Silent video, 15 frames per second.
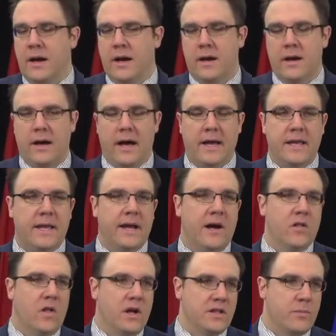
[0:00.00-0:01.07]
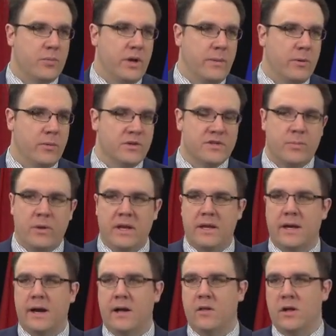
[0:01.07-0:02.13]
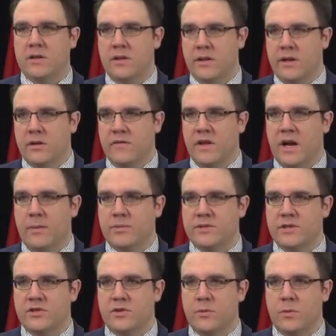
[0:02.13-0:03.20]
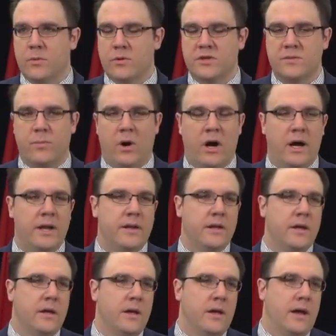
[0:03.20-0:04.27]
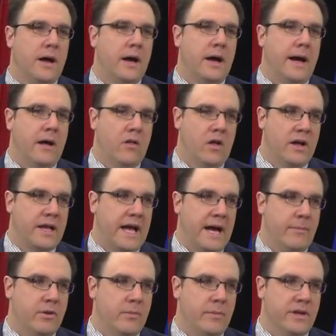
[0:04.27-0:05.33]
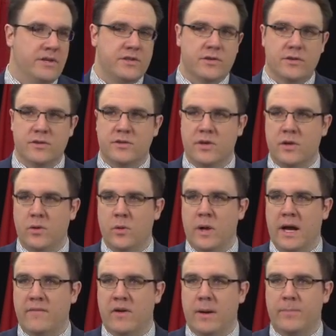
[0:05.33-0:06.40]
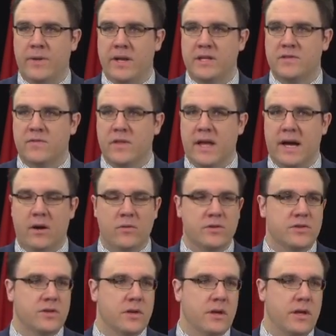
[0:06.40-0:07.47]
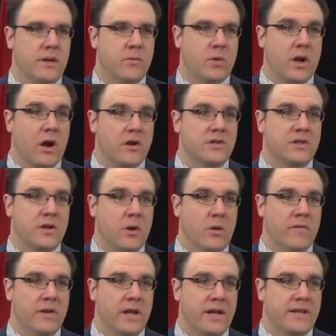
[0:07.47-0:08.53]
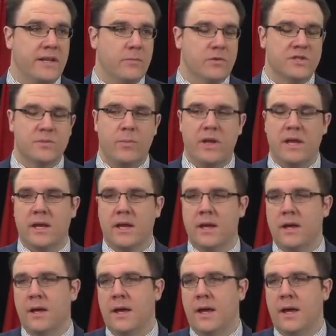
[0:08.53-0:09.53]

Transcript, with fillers: Uh, that is how long the Premier will speak, how long the Leader of the Opposition will respond, uh, how long Cabinet Ministers who have updates for the House in regards to COVID nineteen will speak,